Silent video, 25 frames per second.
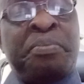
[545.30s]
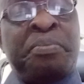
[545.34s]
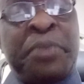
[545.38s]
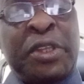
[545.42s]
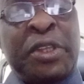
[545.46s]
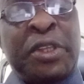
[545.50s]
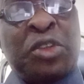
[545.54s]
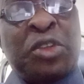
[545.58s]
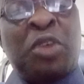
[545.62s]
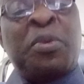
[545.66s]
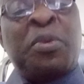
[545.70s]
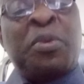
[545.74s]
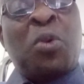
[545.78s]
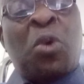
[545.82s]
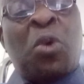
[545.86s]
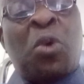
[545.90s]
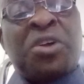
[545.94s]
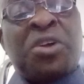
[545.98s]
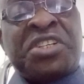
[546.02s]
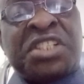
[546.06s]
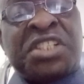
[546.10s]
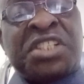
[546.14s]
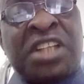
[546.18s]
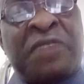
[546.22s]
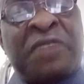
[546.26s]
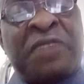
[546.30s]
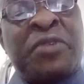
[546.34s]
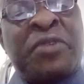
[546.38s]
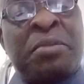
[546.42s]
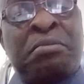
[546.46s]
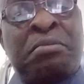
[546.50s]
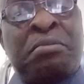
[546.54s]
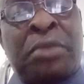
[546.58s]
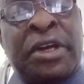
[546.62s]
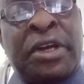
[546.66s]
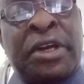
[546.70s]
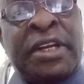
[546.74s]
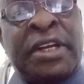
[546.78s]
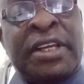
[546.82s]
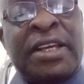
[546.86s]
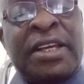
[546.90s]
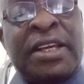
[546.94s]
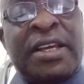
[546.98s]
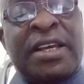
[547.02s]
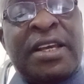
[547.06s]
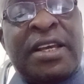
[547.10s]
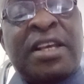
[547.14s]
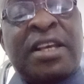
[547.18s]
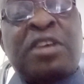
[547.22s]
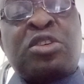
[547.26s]
Peter Obi was saving money.
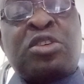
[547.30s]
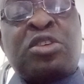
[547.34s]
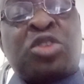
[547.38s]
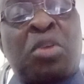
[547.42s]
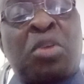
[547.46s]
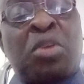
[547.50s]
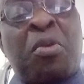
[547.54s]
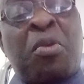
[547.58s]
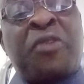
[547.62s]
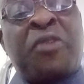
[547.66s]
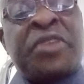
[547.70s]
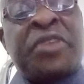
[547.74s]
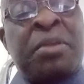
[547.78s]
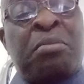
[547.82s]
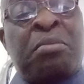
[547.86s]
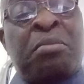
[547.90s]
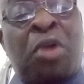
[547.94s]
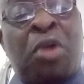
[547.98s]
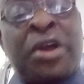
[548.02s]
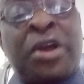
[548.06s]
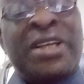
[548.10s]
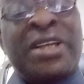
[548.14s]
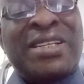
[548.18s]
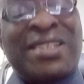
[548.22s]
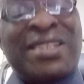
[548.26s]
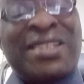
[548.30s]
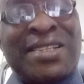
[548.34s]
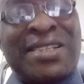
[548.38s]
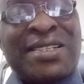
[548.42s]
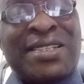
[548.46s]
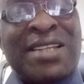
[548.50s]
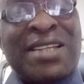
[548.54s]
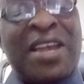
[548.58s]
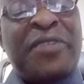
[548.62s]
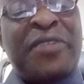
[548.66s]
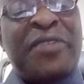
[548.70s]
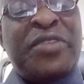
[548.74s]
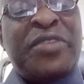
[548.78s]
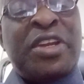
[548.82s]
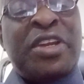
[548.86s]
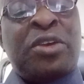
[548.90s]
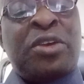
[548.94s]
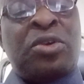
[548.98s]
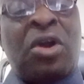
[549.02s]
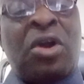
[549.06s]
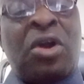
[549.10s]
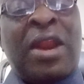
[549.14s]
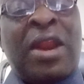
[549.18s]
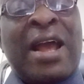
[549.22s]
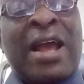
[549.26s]
Some of the monies he saved
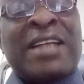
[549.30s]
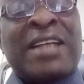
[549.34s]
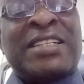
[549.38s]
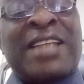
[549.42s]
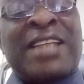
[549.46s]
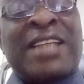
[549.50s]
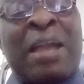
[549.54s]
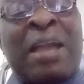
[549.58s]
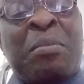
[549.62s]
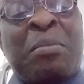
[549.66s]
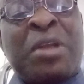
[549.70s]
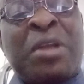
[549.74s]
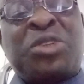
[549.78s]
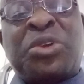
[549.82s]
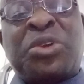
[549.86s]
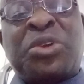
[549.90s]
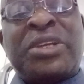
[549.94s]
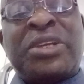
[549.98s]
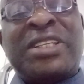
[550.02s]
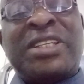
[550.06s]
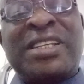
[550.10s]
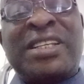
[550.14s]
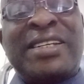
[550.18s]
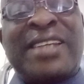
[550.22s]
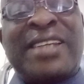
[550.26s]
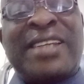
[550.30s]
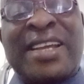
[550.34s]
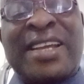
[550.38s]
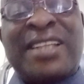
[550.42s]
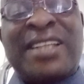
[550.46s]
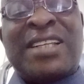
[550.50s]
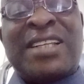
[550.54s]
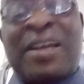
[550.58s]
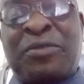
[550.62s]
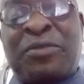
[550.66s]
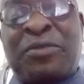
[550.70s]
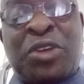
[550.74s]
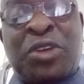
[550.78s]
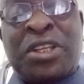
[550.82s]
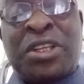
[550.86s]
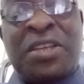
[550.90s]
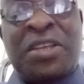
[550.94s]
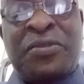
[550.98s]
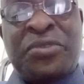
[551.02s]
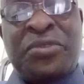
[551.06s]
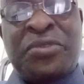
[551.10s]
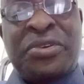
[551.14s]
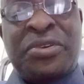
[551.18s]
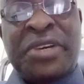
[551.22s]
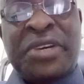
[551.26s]
in dollars, their maturity date have not
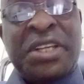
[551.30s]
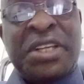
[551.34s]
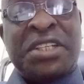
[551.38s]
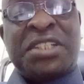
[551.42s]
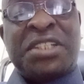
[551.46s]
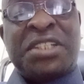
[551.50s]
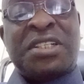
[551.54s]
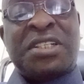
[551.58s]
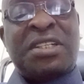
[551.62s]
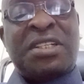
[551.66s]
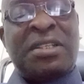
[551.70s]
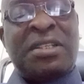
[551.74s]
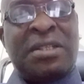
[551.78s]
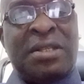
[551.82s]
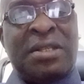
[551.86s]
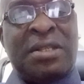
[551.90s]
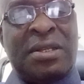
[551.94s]
even reached.